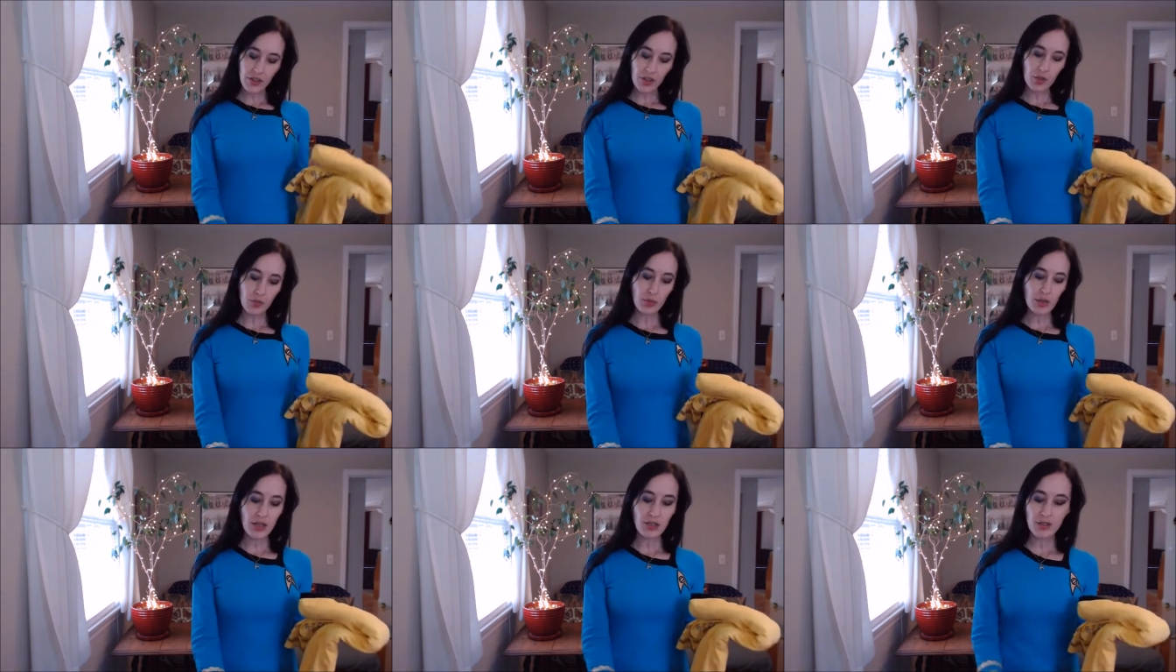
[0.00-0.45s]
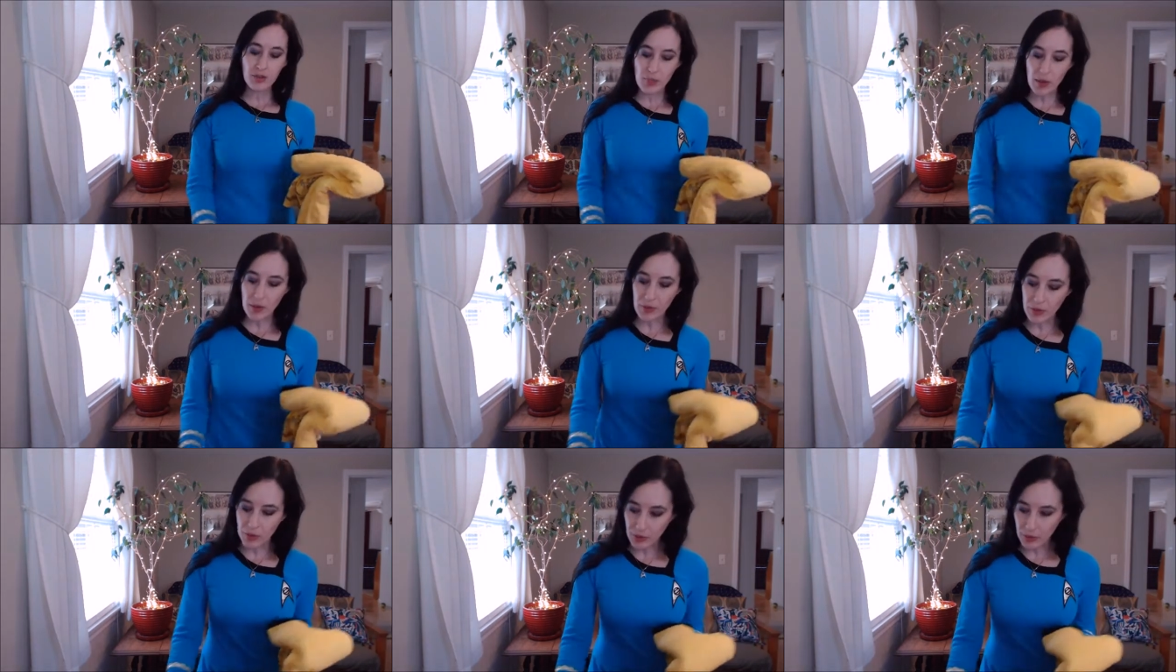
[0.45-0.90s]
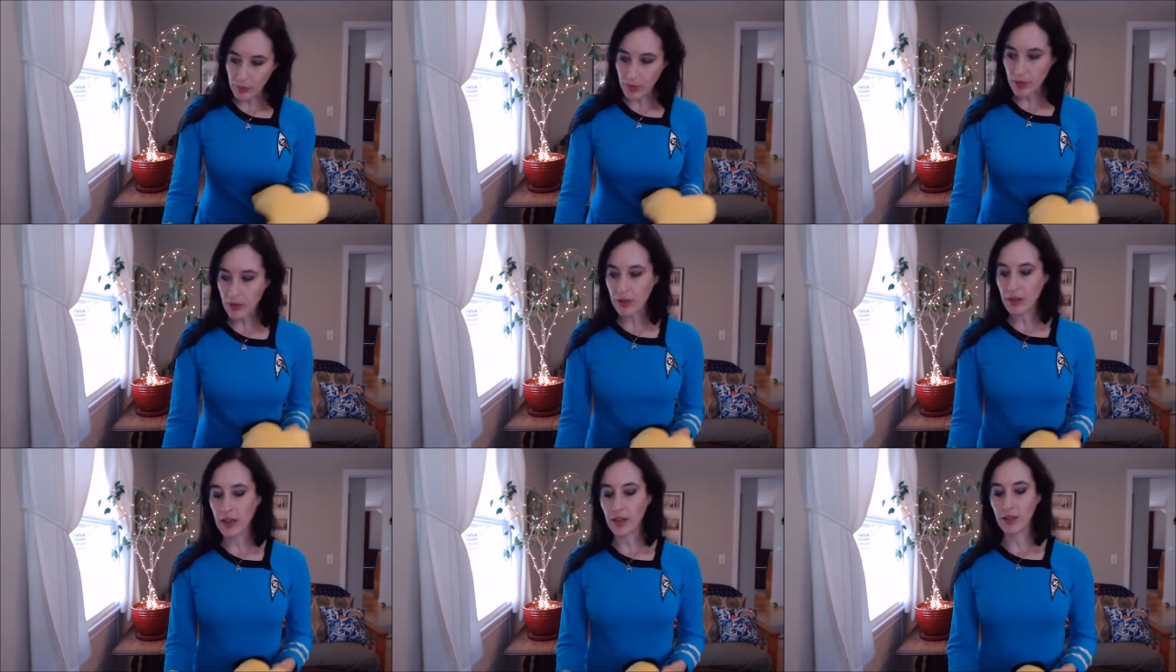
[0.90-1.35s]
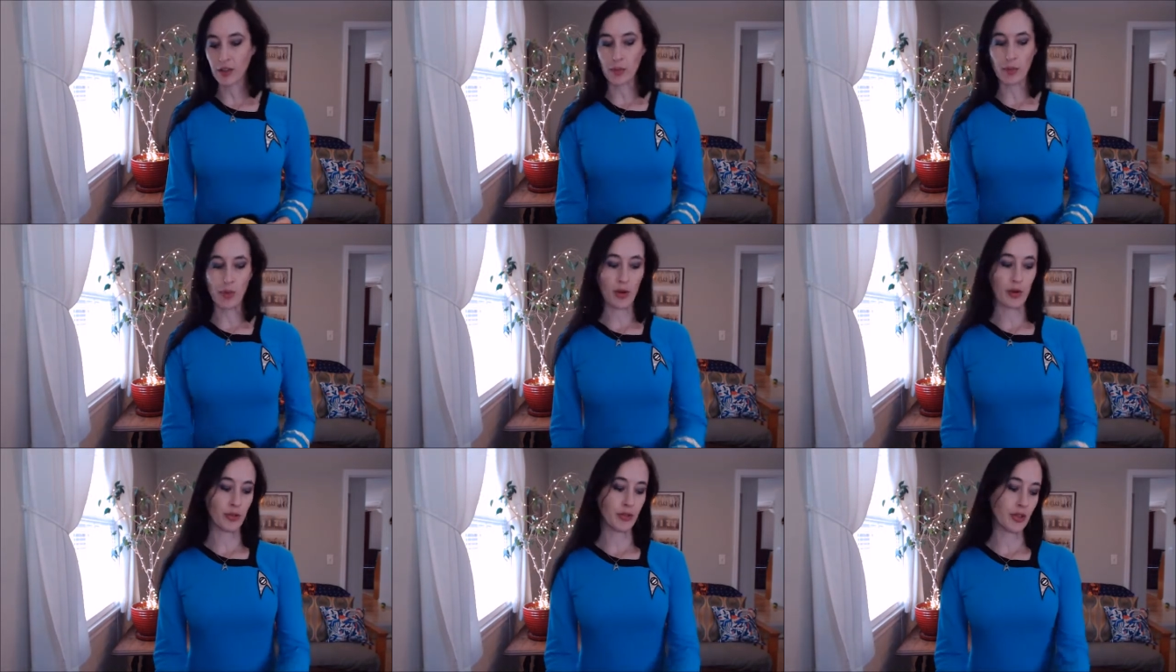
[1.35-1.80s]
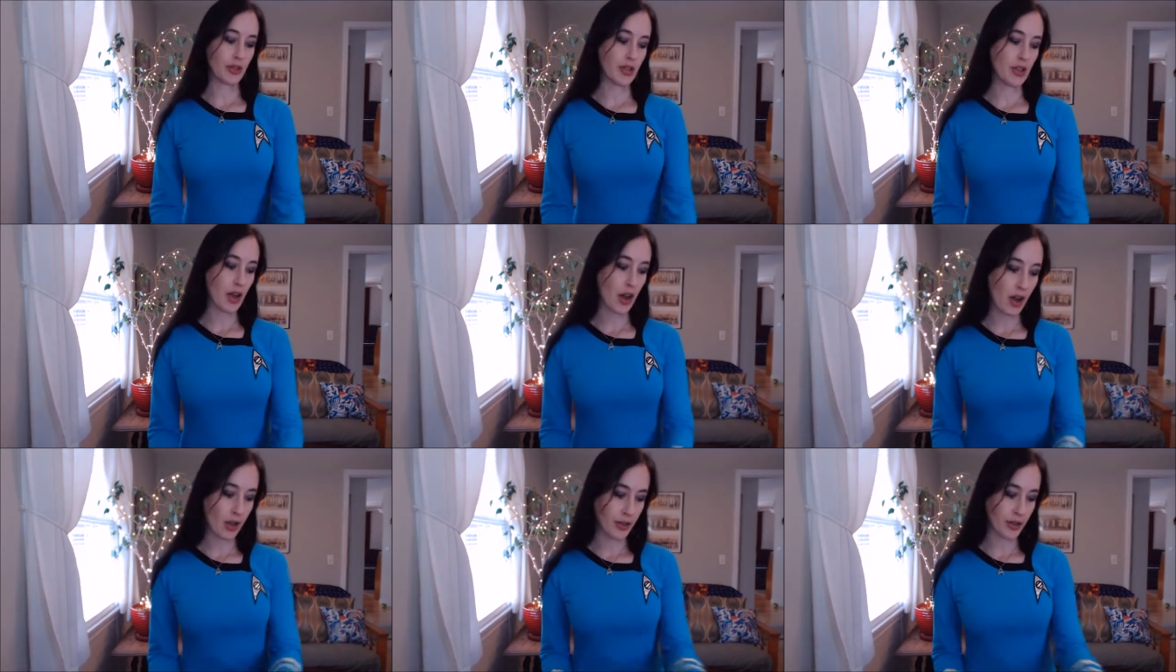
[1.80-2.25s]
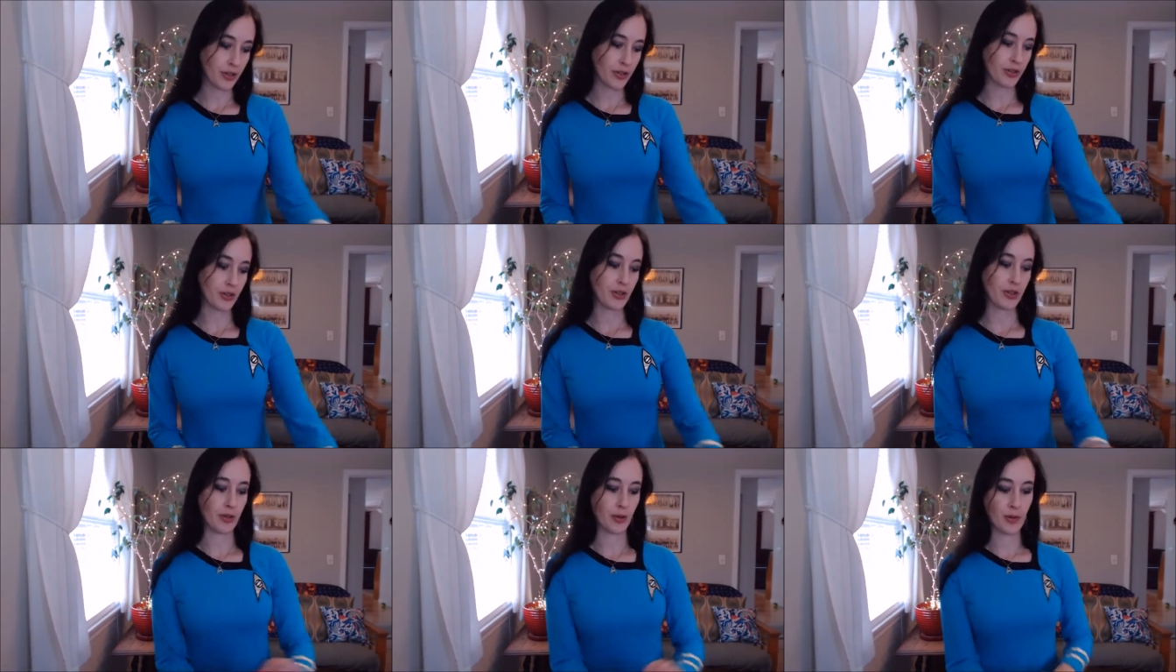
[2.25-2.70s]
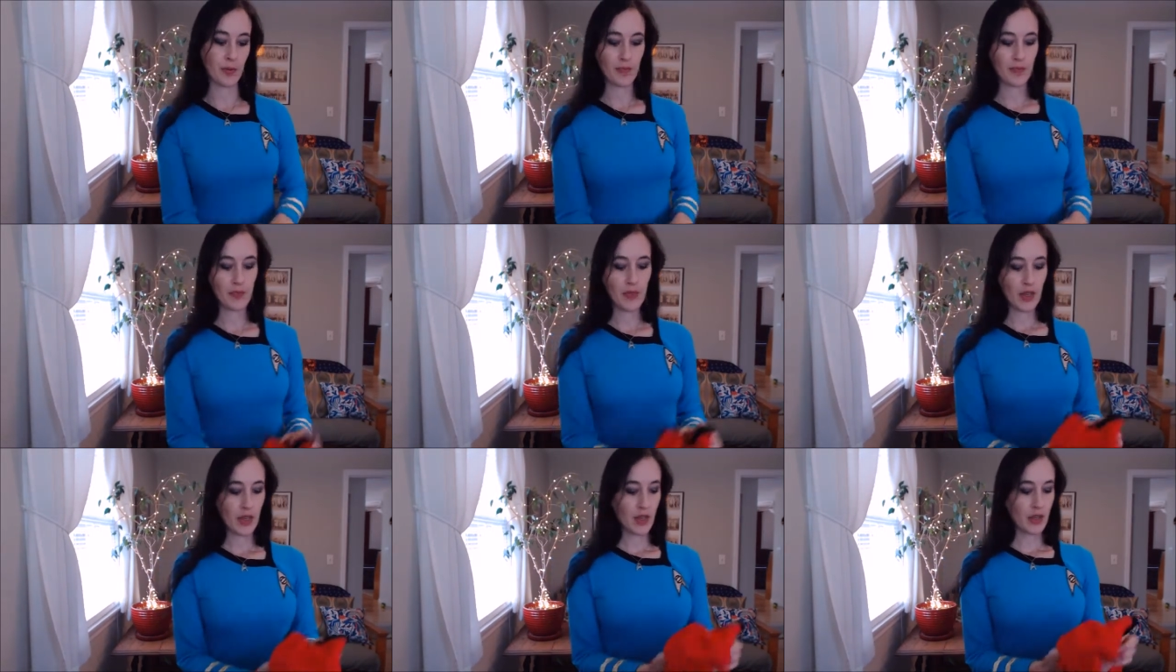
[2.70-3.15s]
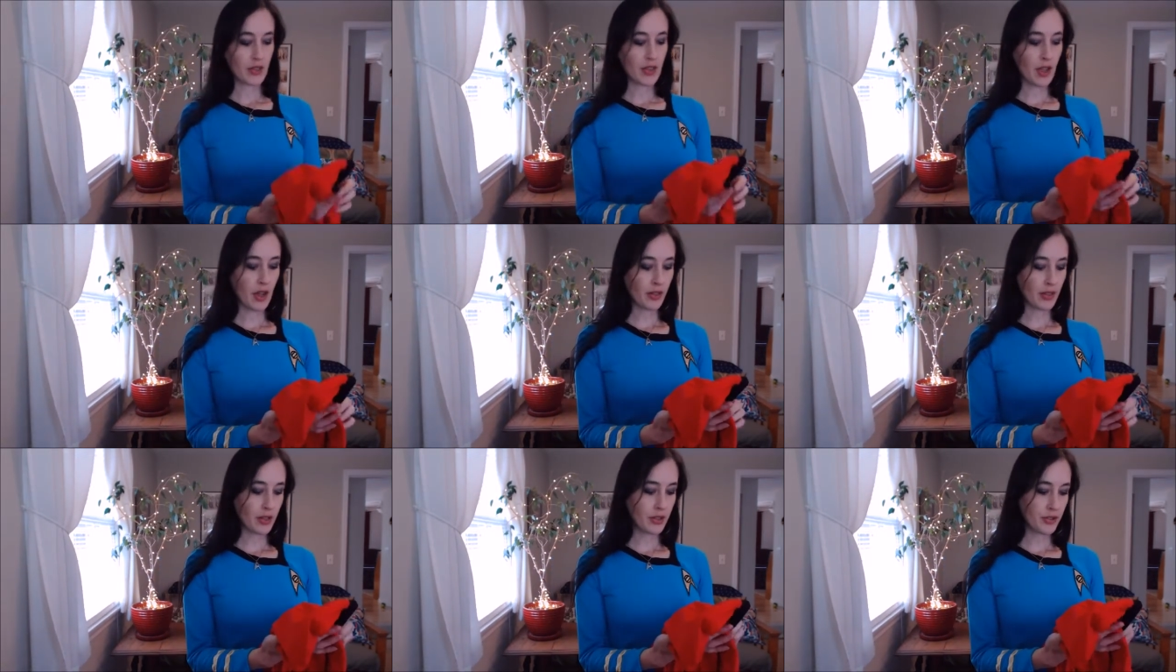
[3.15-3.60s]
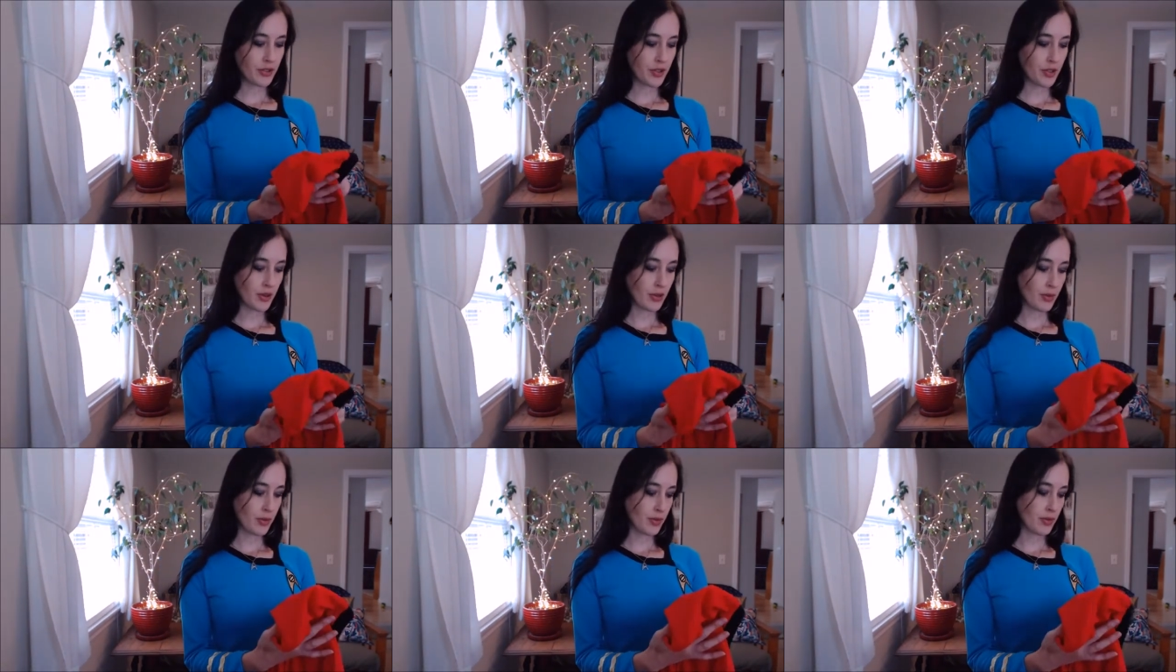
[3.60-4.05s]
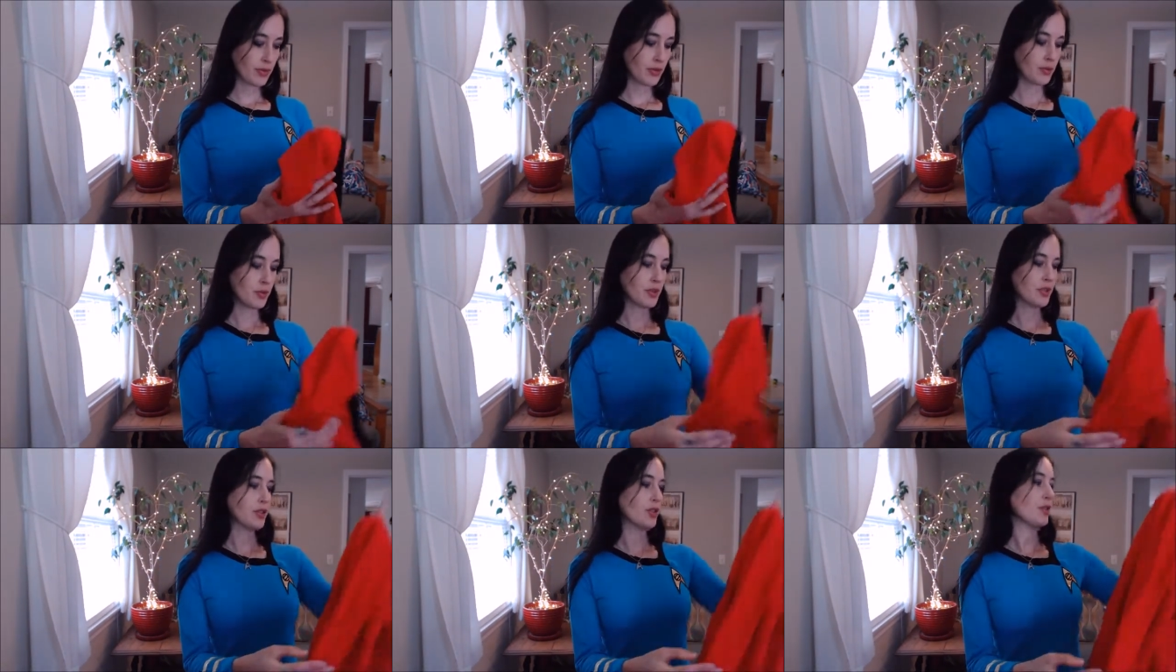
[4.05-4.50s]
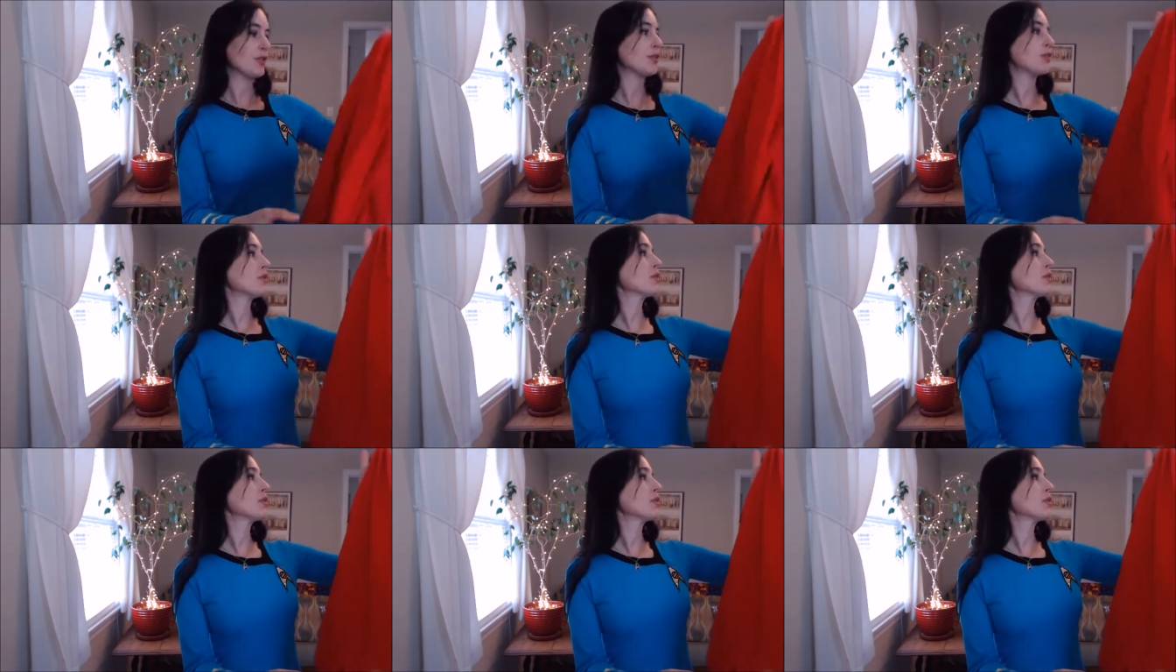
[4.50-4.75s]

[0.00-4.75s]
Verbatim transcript: complaint about this one as opposed to the other two. The other two, let me show you,